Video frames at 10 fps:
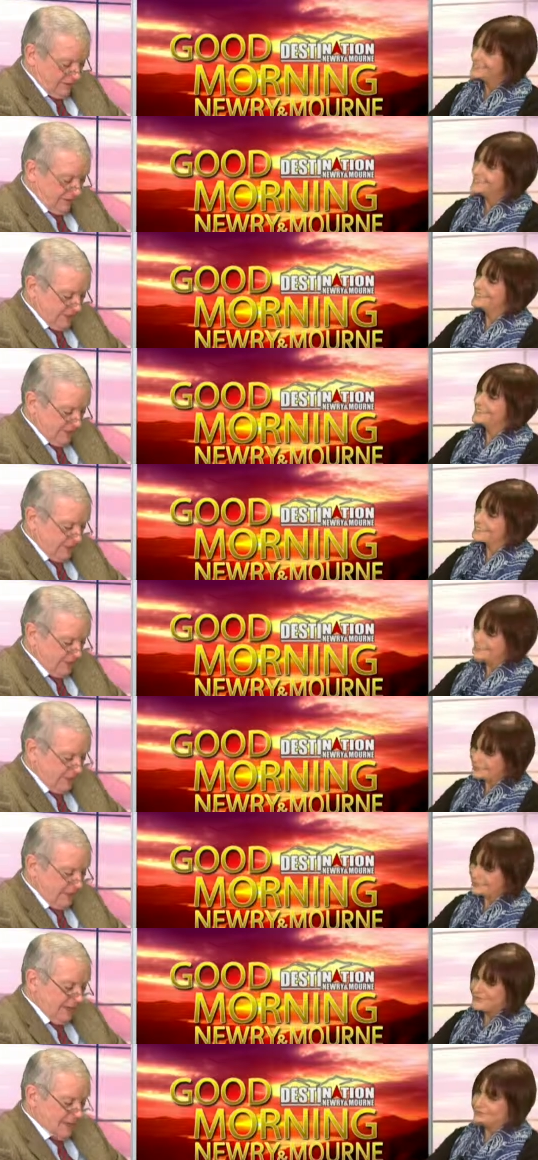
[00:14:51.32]
Speaker 1: visit this
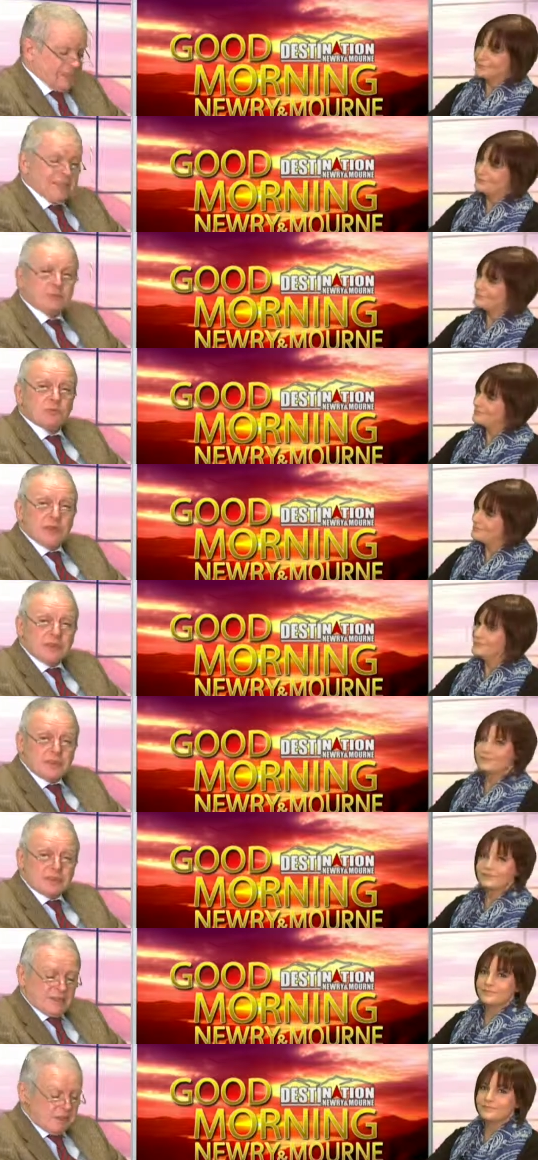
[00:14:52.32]
here. It's next
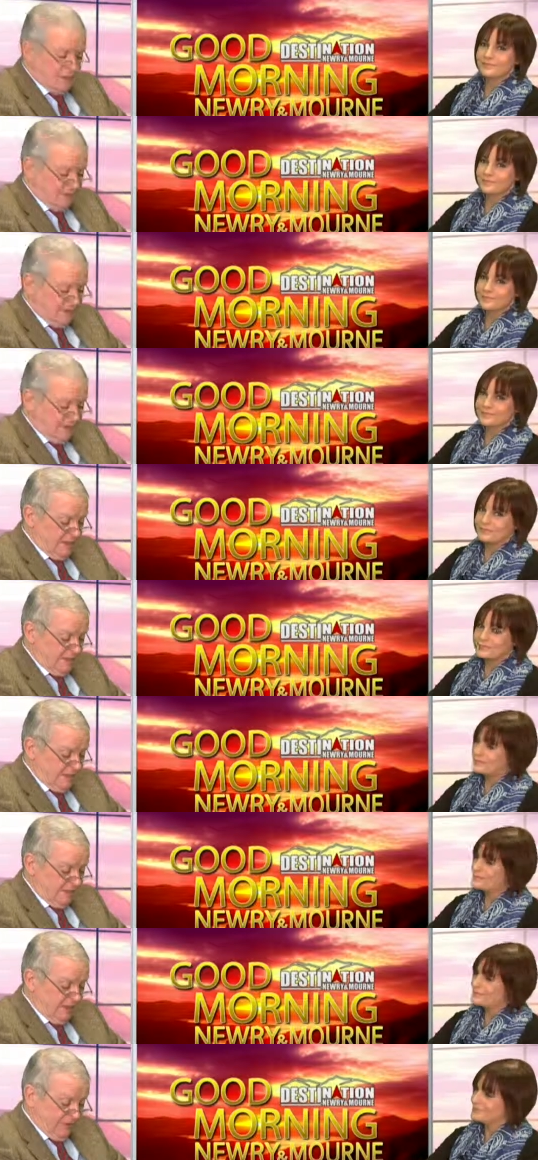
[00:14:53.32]
Wednesday,
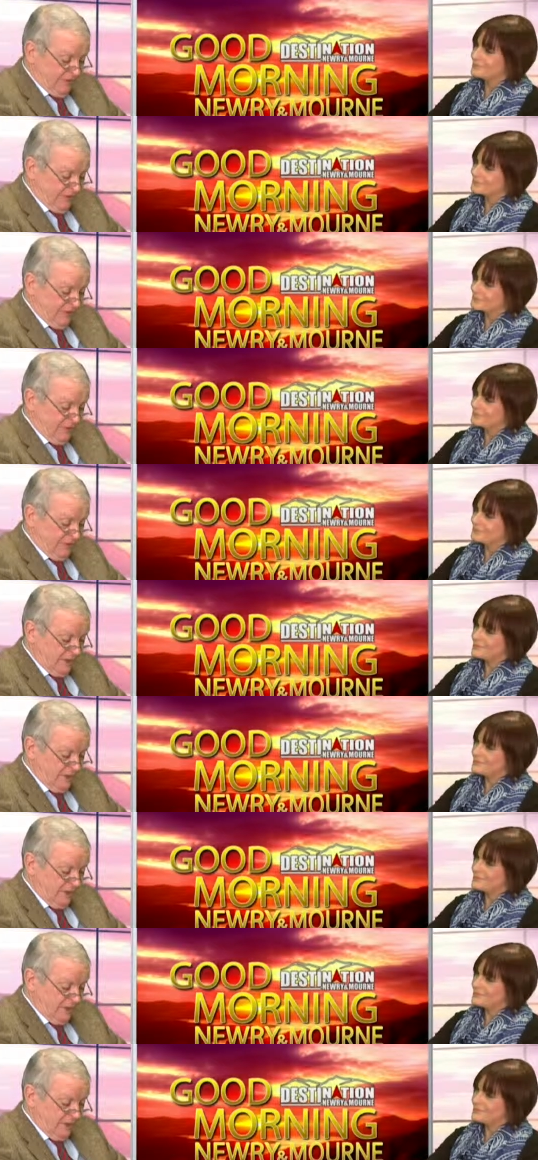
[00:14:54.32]
the the fifteenth of